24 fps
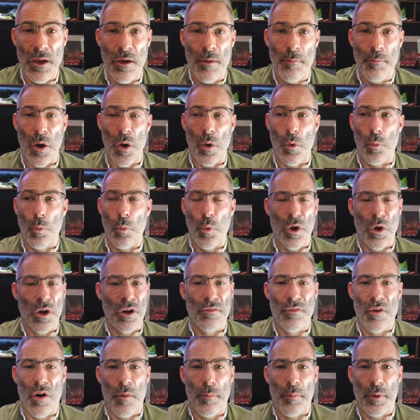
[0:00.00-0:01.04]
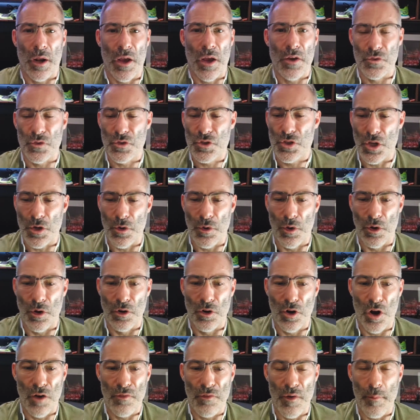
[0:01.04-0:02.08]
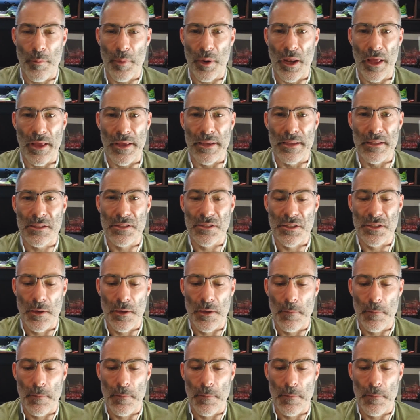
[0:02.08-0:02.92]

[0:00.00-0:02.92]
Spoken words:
but one of our players or two of our players,